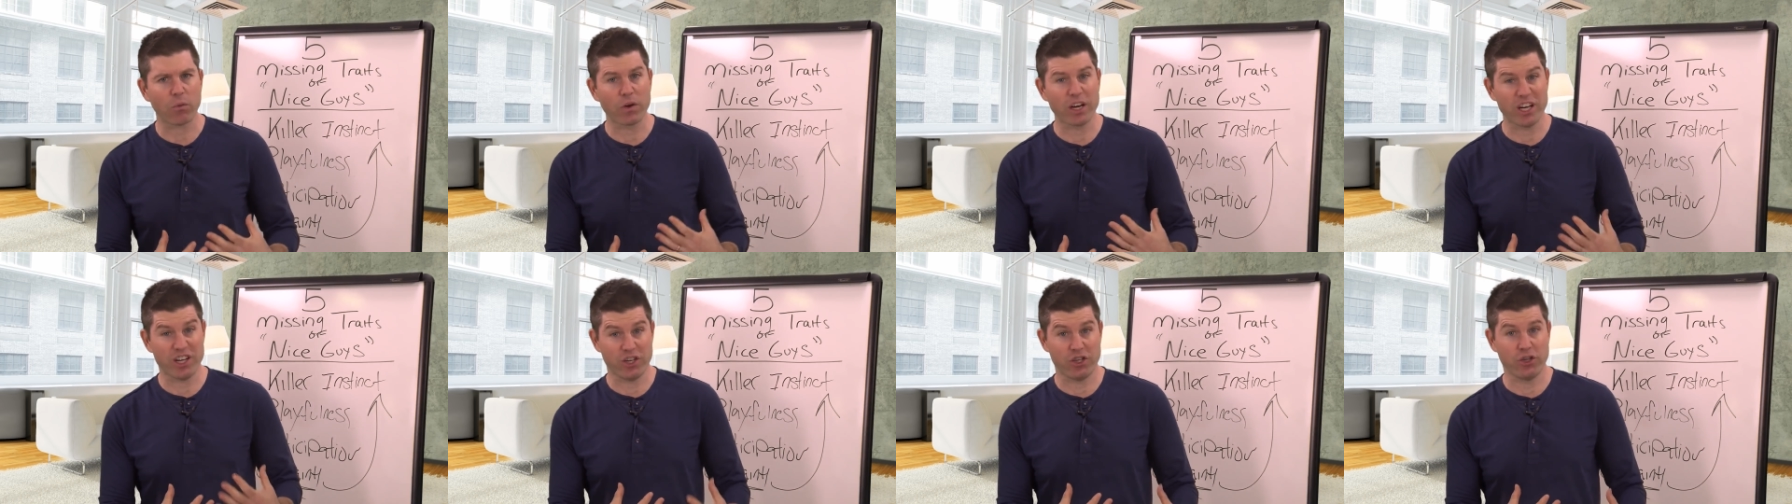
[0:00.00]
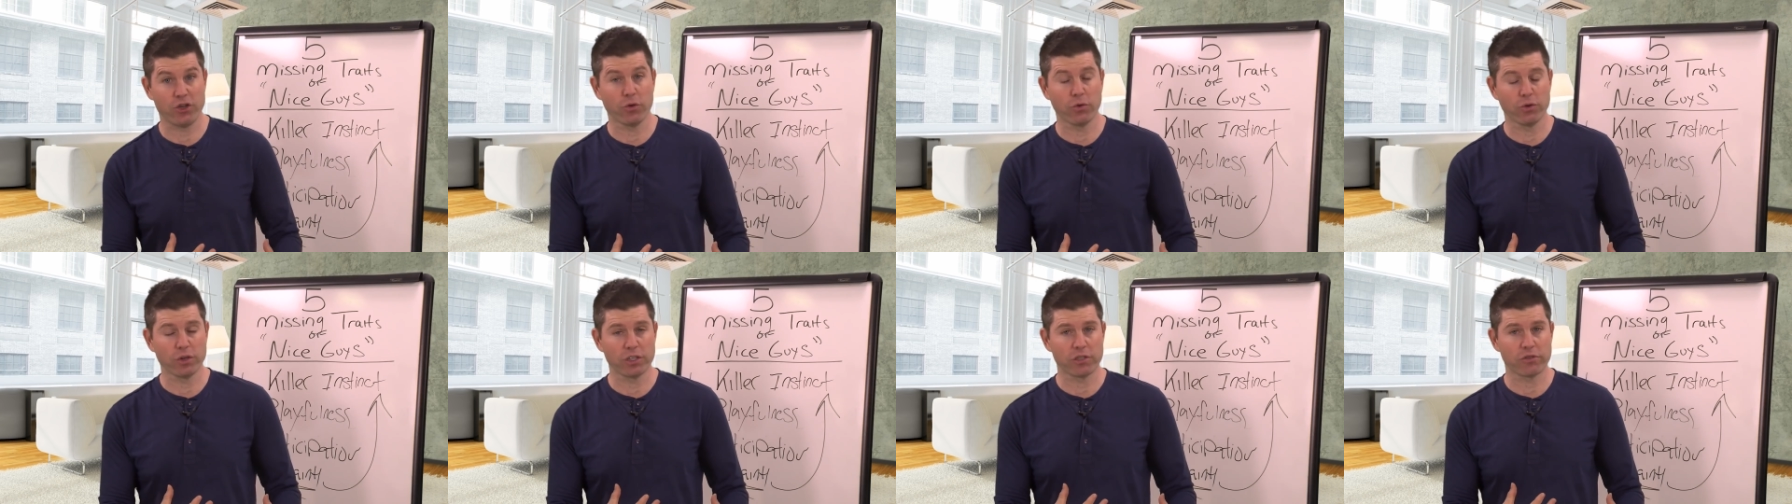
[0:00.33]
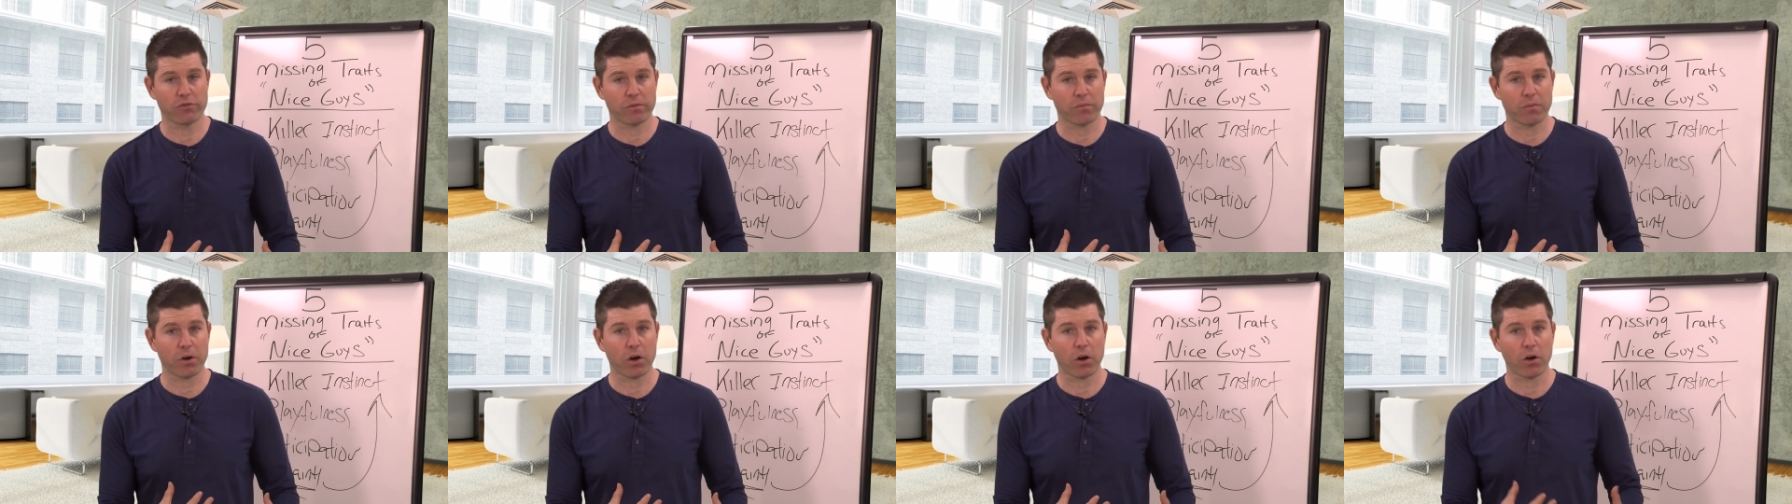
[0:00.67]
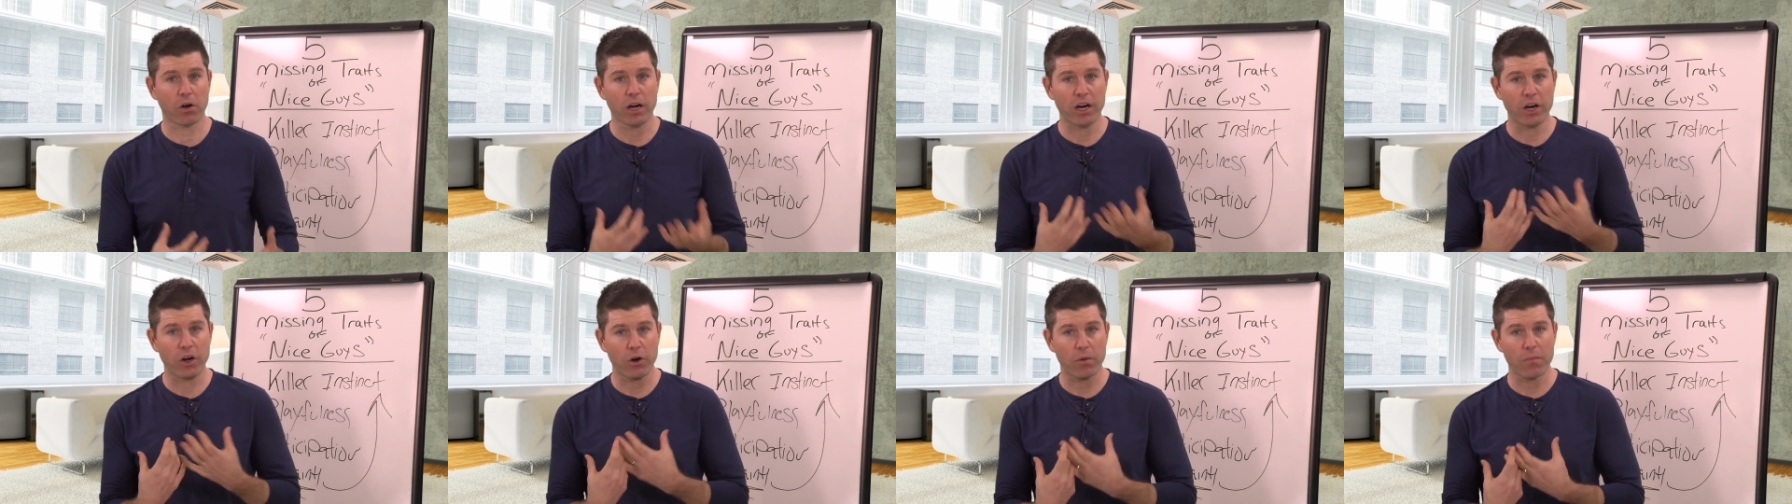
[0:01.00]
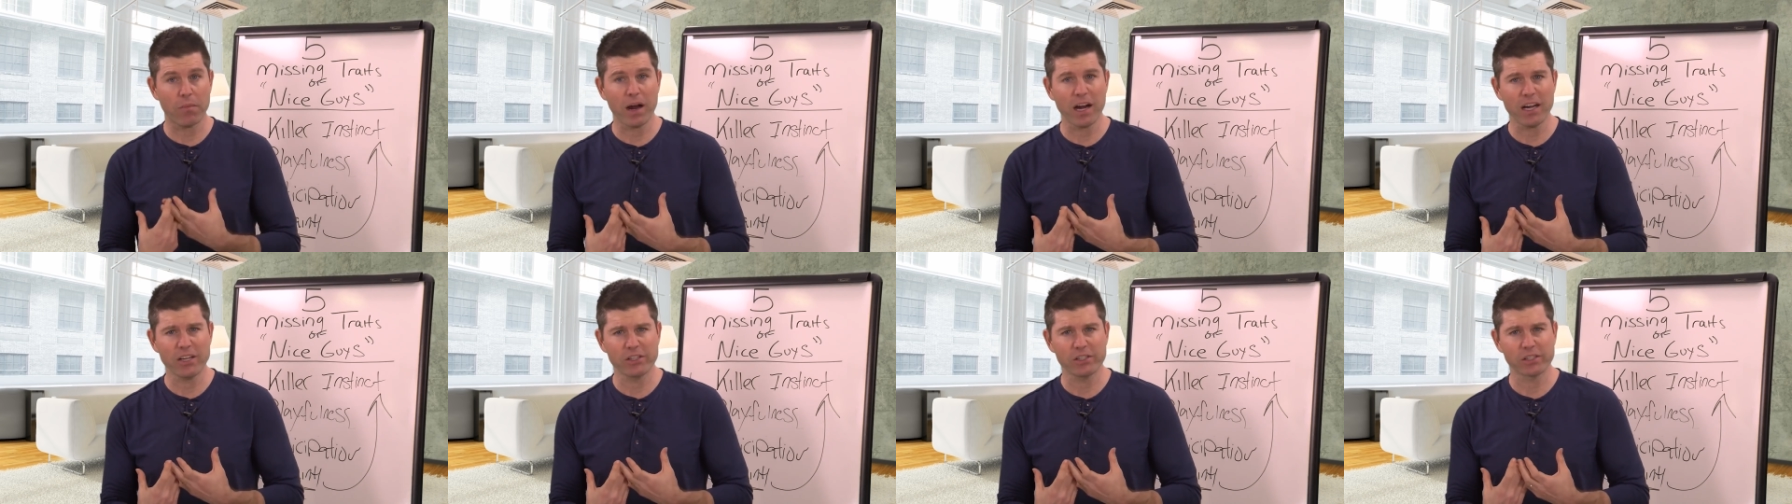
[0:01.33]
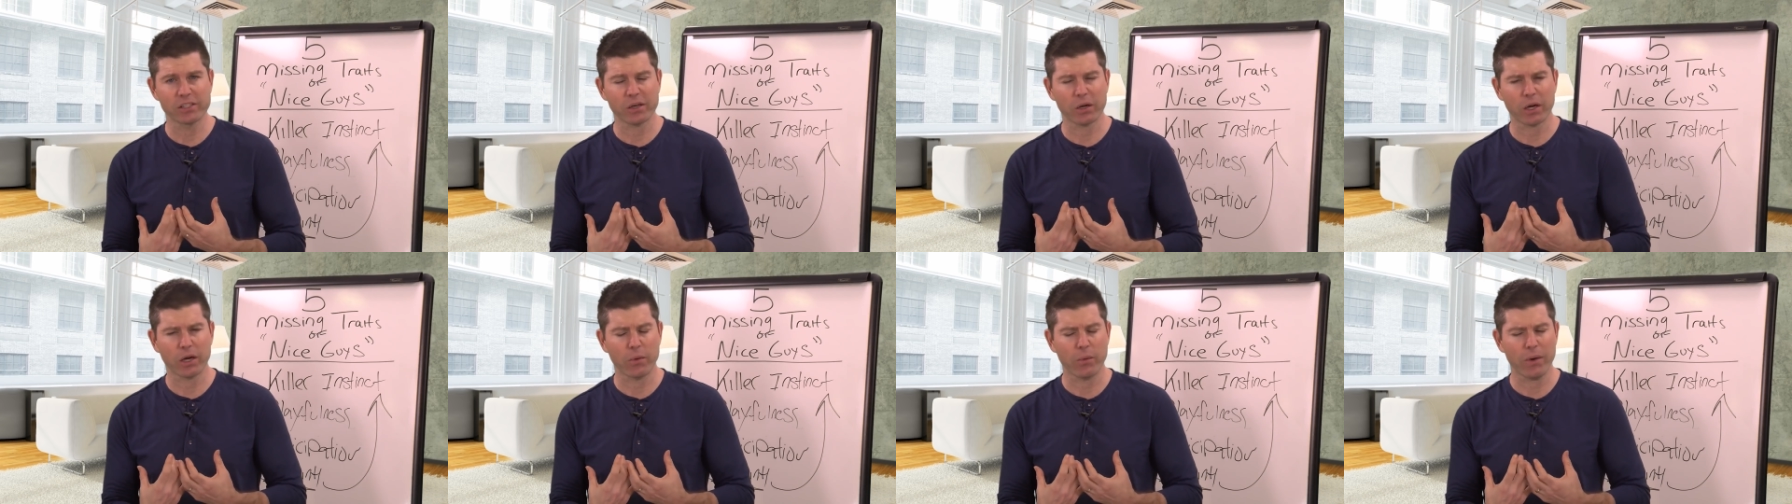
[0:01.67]
reassurance from her, in her mind
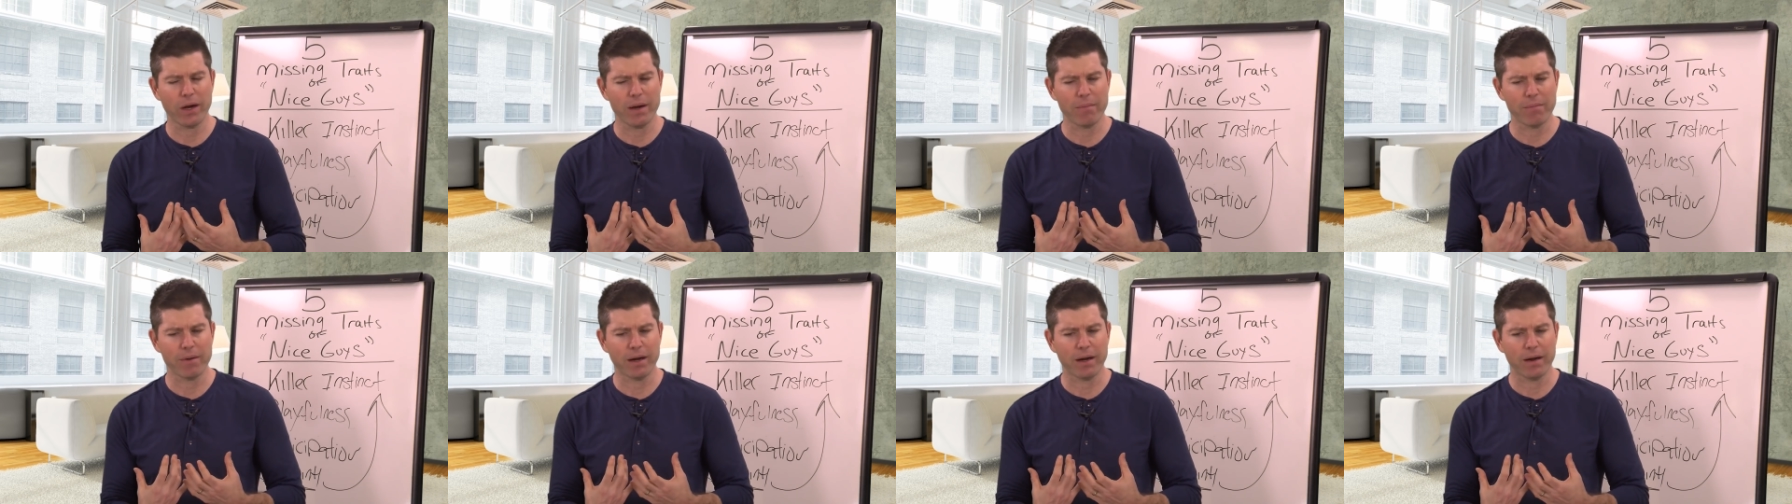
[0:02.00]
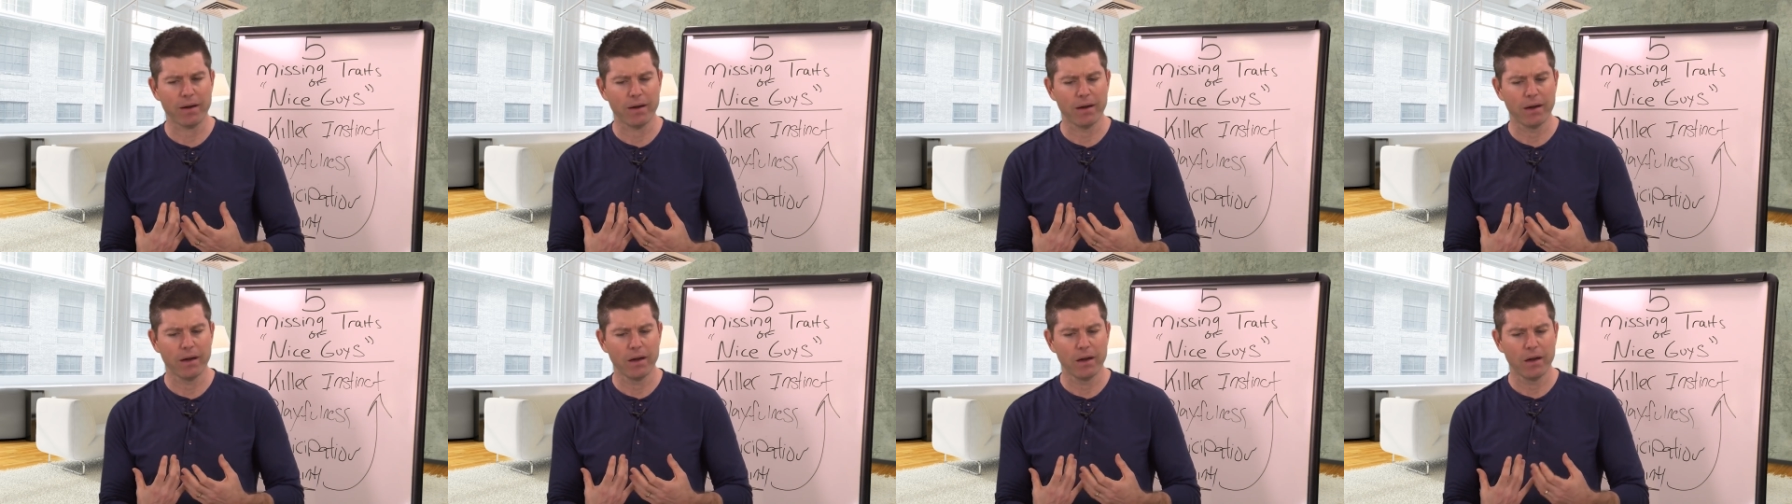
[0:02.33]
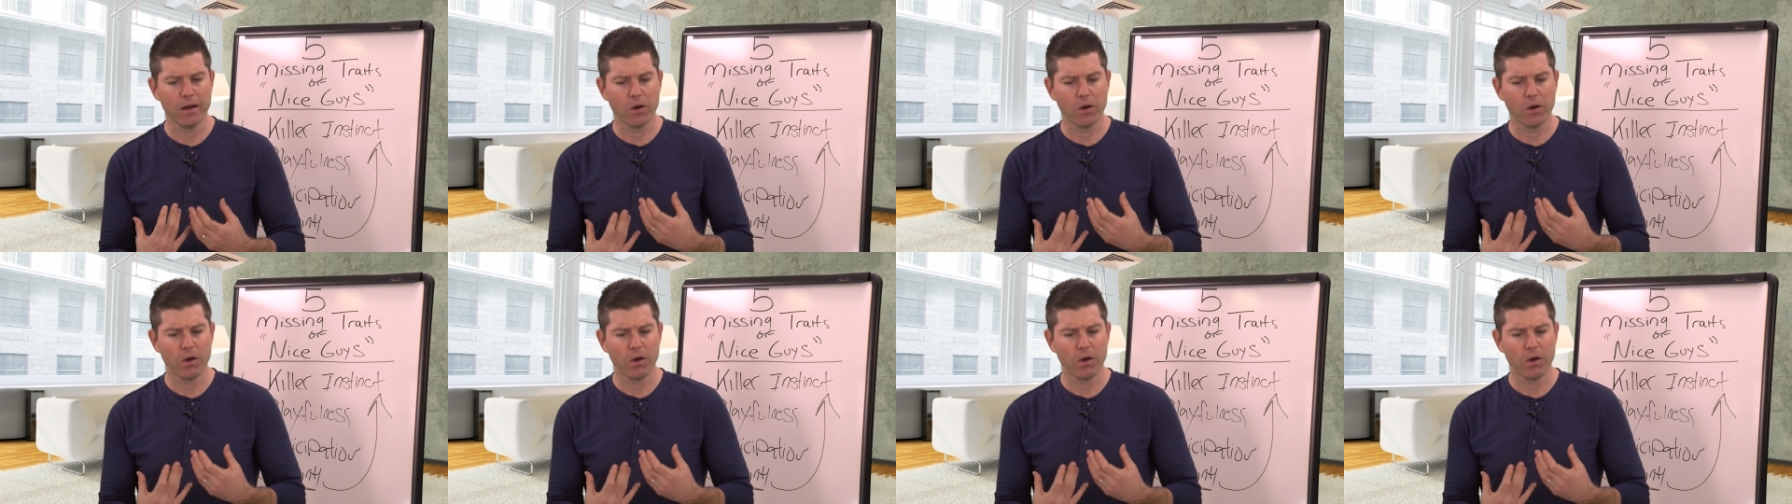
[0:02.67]
she's like, wait a minute,